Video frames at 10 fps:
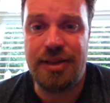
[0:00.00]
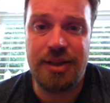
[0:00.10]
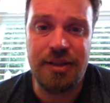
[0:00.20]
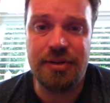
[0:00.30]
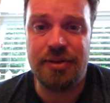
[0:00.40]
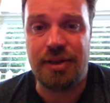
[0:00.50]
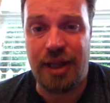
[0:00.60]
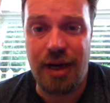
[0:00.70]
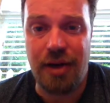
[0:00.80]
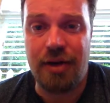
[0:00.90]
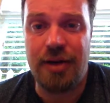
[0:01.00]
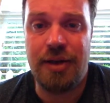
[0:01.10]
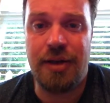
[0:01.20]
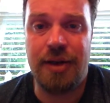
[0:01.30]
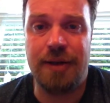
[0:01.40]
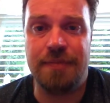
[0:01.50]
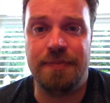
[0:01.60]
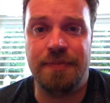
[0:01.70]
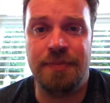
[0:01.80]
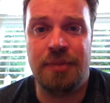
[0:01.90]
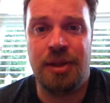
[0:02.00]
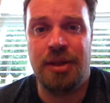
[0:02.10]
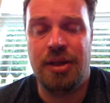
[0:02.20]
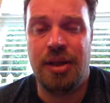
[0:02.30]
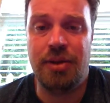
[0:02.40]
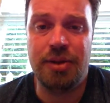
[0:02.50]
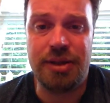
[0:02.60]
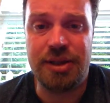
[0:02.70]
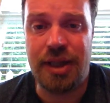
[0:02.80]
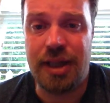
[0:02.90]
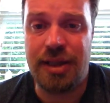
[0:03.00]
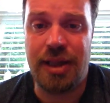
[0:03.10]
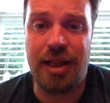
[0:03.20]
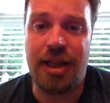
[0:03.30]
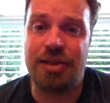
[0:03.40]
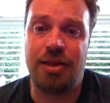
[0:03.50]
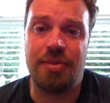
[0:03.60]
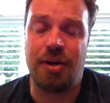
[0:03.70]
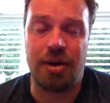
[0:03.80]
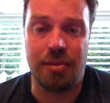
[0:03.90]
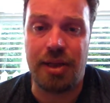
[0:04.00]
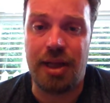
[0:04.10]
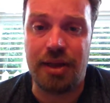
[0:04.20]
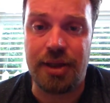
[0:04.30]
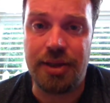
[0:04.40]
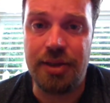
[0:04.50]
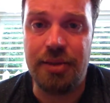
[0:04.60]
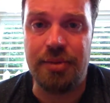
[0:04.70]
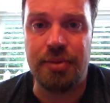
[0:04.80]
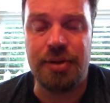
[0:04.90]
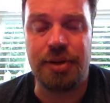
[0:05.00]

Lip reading: still there, and who's to say that that's not part of reality too?